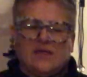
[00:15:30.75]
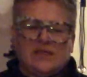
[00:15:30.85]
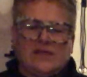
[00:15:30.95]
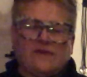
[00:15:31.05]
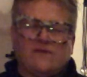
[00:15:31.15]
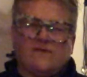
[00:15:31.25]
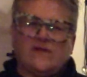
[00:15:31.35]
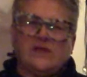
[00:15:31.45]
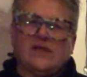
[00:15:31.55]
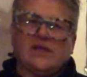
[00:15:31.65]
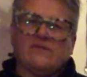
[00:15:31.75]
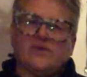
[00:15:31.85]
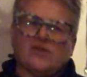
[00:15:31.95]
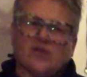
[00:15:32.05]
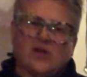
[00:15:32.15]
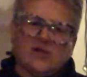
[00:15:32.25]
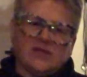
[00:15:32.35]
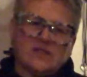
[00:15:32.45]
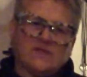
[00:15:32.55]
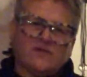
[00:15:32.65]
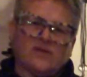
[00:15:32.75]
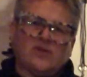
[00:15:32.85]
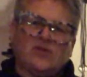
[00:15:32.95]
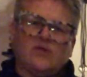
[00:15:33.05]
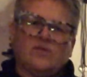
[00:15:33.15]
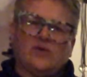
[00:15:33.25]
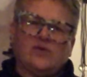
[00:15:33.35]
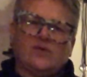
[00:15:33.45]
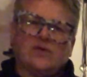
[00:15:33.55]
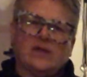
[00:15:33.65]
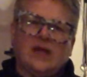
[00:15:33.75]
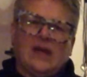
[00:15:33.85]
to get the feeling of the darkness of the new moon,